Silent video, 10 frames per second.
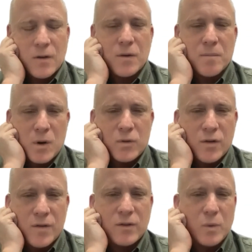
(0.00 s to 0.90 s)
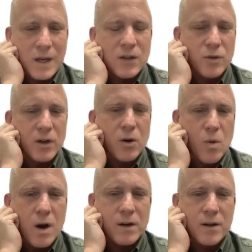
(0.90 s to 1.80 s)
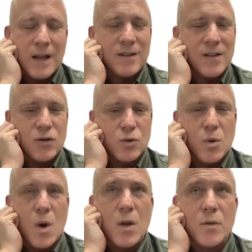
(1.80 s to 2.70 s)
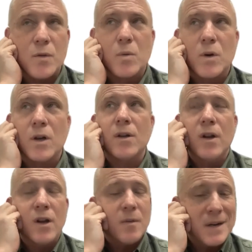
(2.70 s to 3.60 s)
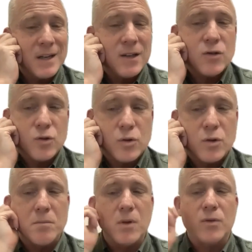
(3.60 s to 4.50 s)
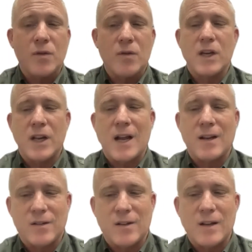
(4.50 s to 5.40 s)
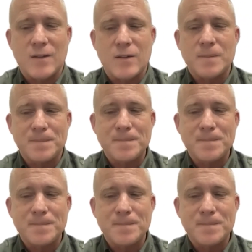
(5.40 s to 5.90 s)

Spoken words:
For most of us, we can drink our water, and that's not true all over the world, but it is true most of the United States.